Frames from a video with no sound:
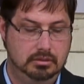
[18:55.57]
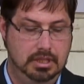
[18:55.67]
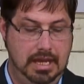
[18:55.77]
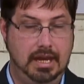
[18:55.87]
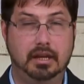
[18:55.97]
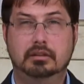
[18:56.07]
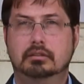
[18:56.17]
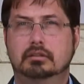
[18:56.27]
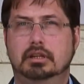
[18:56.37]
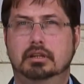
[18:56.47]
had
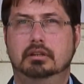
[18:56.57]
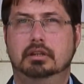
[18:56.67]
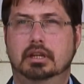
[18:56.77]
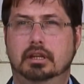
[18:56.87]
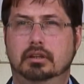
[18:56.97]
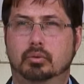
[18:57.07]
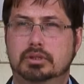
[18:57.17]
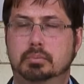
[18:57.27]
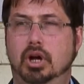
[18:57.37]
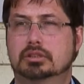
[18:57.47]
and the
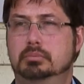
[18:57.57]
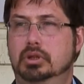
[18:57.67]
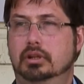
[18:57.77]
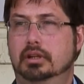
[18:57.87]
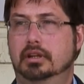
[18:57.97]
responsibility